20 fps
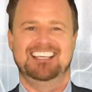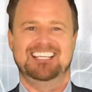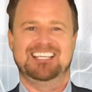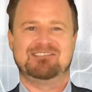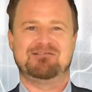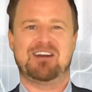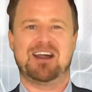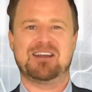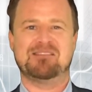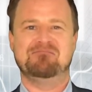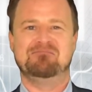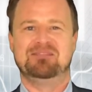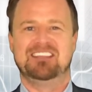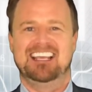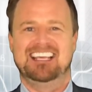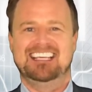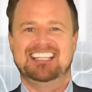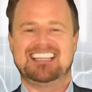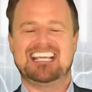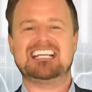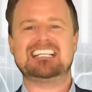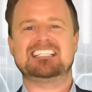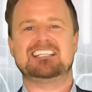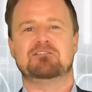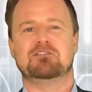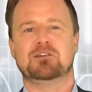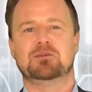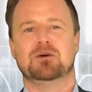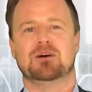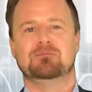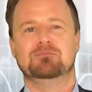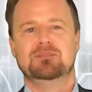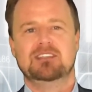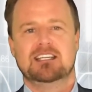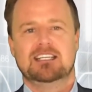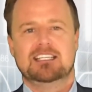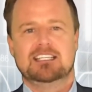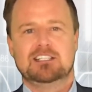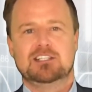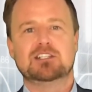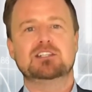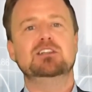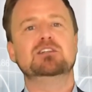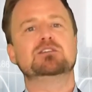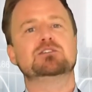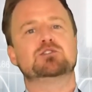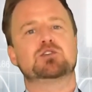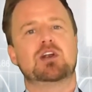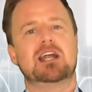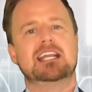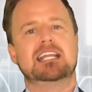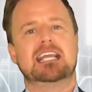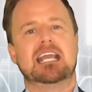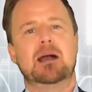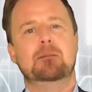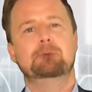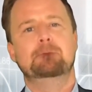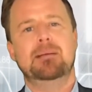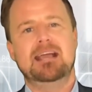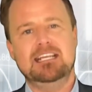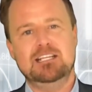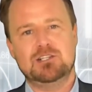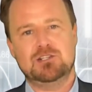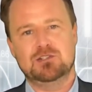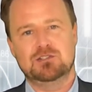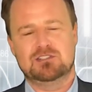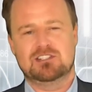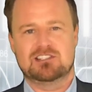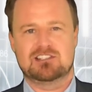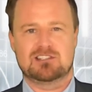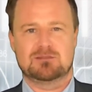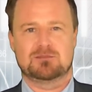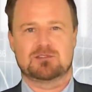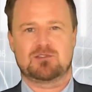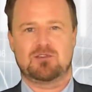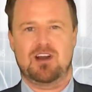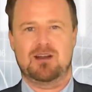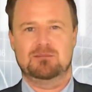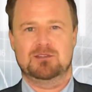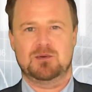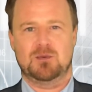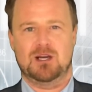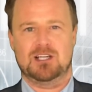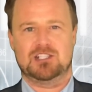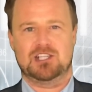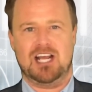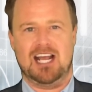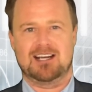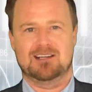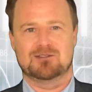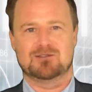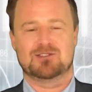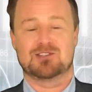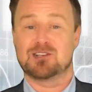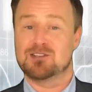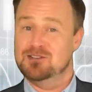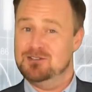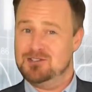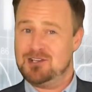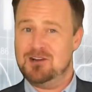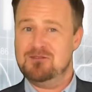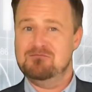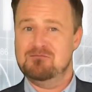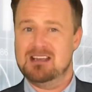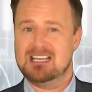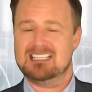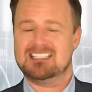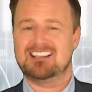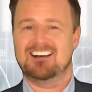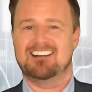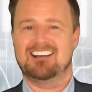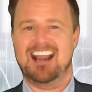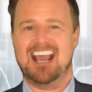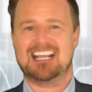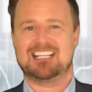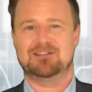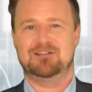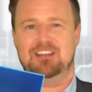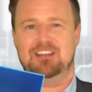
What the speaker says: Right, thanks everyone. Good luck trading and make sure to subscribe to our channel so you don't miss our next